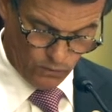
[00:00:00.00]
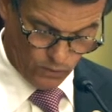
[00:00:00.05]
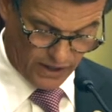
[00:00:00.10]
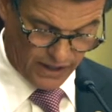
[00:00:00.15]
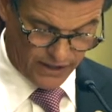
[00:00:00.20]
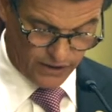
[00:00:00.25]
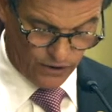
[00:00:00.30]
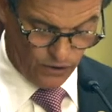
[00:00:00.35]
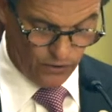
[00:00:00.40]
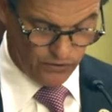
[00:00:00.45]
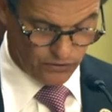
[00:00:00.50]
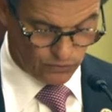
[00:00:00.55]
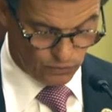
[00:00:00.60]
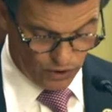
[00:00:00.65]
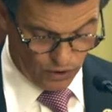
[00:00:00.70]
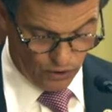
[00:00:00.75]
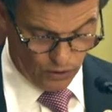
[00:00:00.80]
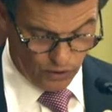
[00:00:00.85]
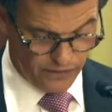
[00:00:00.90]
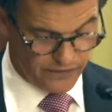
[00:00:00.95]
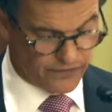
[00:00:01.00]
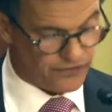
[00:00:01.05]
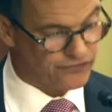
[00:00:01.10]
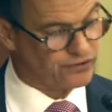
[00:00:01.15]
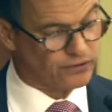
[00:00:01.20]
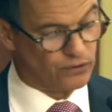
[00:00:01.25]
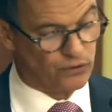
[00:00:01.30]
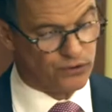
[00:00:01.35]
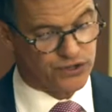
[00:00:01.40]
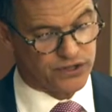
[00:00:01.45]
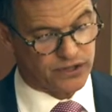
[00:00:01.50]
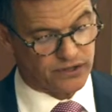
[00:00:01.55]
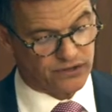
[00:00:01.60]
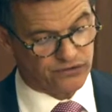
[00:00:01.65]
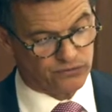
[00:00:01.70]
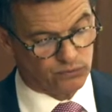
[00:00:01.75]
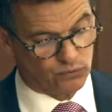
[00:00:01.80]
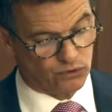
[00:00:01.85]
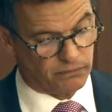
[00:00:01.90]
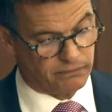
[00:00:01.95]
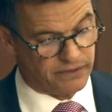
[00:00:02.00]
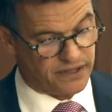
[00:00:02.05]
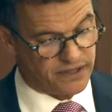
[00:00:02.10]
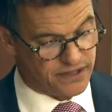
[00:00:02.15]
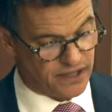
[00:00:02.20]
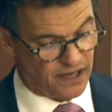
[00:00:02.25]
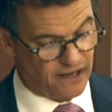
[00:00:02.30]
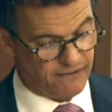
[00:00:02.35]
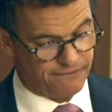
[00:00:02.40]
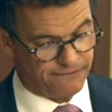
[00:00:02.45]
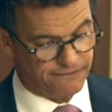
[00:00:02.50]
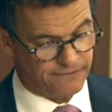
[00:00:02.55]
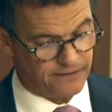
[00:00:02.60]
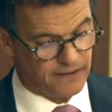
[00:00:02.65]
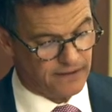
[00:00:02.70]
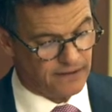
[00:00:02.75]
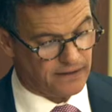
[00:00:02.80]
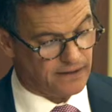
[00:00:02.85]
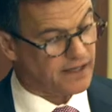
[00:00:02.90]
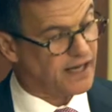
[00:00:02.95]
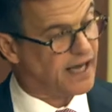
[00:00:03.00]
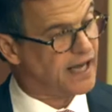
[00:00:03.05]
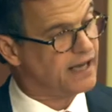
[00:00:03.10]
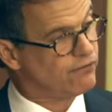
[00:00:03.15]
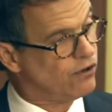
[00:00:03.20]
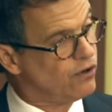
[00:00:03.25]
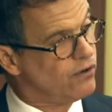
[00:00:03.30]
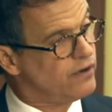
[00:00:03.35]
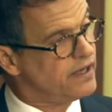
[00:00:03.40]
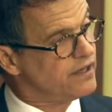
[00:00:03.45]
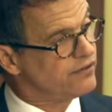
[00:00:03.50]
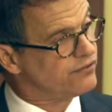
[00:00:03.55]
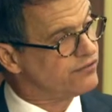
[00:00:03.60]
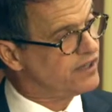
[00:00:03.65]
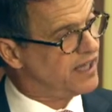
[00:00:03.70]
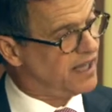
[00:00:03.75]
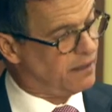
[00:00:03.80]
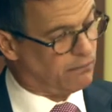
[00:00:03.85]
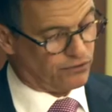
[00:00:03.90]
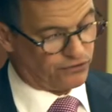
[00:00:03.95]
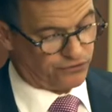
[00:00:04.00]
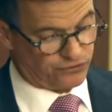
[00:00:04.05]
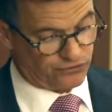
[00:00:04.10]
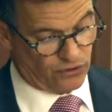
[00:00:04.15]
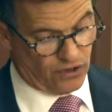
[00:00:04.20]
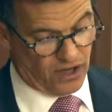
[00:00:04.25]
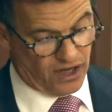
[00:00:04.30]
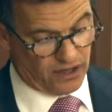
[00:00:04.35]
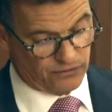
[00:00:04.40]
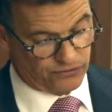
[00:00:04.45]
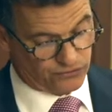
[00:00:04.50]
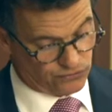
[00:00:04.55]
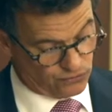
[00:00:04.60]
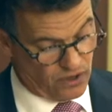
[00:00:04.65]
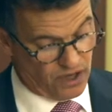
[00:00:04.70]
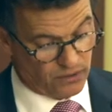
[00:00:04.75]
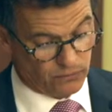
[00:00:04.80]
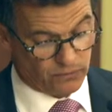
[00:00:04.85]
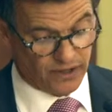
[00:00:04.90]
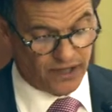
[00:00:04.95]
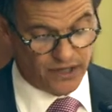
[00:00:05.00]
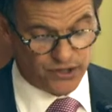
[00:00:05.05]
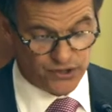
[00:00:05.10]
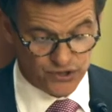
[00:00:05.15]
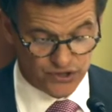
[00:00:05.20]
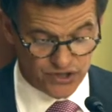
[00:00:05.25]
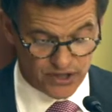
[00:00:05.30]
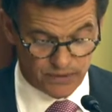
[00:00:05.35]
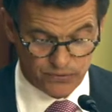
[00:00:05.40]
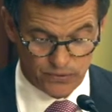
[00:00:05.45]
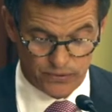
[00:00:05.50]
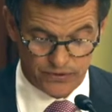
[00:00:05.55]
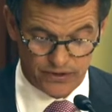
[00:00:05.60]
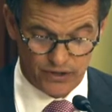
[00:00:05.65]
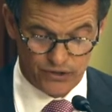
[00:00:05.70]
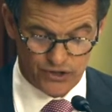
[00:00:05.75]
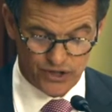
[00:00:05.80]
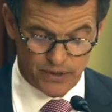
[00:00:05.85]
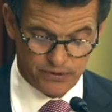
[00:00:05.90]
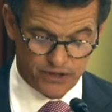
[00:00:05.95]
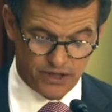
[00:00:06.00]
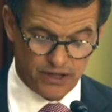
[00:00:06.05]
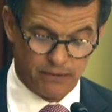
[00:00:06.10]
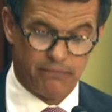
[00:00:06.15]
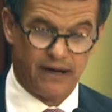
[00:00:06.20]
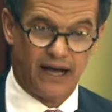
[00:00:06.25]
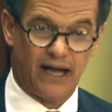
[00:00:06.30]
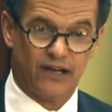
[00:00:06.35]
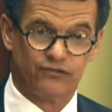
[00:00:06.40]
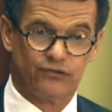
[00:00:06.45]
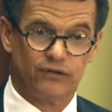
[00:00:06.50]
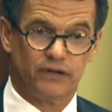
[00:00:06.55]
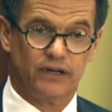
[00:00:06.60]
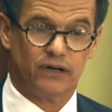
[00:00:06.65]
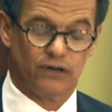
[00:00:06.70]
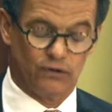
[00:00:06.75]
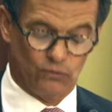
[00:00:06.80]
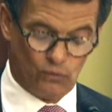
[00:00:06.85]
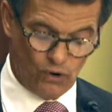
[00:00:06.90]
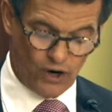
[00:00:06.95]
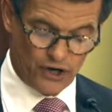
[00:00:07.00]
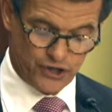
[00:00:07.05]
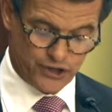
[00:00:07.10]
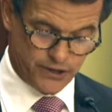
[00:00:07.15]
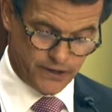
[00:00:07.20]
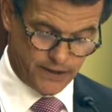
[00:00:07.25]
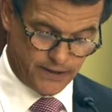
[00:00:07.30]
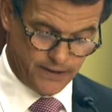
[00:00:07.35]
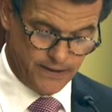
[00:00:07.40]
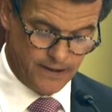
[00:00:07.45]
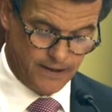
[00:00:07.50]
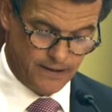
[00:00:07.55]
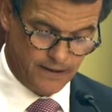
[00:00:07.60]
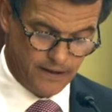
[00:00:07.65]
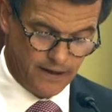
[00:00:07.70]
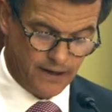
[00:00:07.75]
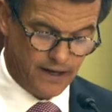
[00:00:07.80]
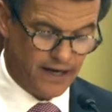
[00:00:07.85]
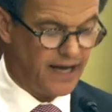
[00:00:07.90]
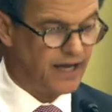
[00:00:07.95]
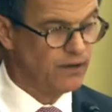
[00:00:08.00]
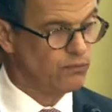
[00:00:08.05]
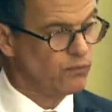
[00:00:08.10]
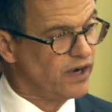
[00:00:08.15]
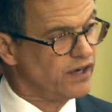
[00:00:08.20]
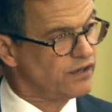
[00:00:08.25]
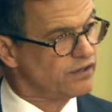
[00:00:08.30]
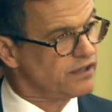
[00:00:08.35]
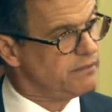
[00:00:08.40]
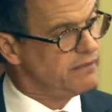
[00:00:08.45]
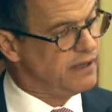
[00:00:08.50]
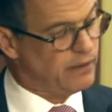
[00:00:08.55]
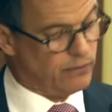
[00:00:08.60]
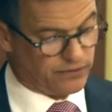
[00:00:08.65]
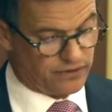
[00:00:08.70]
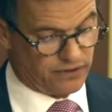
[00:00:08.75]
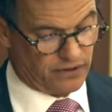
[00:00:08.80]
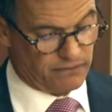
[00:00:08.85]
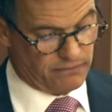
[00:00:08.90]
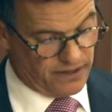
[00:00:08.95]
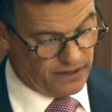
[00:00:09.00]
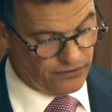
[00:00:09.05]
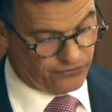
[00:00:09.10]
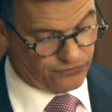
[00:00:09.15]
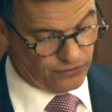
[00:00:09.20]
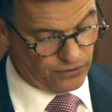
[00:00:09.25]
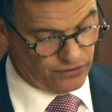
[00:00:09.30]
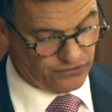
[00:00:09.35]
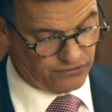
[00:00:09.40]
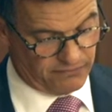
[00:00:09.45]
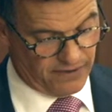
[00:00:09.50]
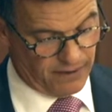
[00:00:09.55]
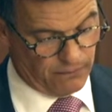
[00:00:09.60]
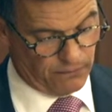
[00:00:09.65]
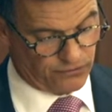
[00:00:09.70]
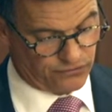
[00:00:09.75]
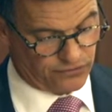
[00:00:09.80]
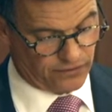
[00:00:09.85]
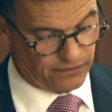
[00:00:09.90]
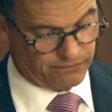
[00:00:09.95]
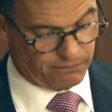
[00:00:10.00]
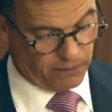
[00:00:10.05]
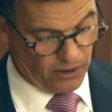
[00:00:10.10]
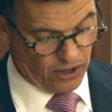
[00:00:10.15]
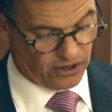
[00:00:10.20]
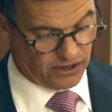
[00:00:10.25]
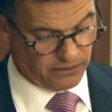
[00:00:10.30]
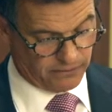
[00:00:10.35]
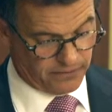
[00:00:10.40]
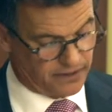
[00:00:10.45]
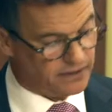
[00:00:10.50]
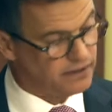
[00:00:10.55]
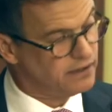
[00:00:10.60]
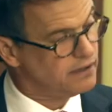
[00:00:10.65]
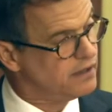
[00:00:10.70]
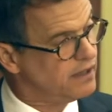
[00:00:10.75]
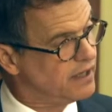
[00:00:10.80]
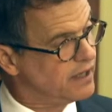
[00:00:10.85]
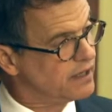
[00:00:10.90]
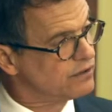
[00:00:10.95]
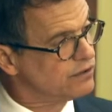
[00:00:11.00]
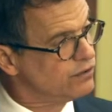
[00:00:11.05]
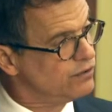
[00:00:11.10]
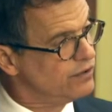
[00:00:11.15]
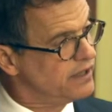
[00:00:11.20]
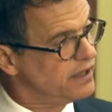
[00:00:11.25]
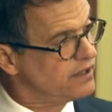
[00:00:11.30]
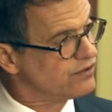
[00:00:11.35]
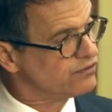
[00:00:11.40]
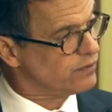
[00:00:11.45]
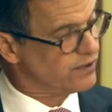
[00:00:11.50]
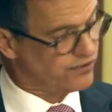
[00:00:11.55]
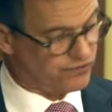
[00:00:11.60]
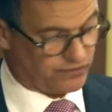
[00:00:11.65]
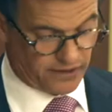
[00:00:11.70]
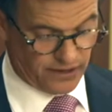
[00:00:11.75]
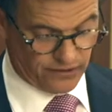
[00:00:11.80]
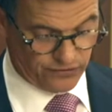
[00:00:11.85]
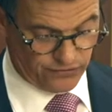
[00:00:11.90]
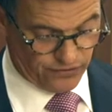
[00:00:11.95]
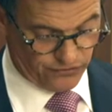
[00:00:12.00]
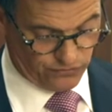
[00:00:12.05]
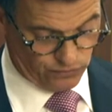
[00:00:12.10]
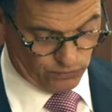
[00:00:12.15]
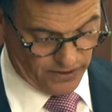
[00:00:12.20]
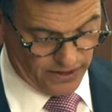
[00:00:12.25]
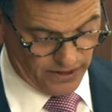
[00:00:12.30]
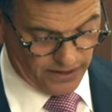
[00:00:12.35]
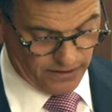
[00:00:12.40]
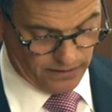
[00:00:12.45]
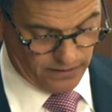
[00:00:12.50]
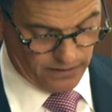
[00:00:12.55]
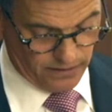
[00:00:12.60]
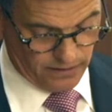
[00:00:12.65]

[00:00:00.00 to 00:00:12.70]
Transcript: While I know the road and the solutions will be tough, I have already established strong relationships with the Egyptian ambassador here in Washington and regularly meet with their ministers and members of parliament, including as recently as this week.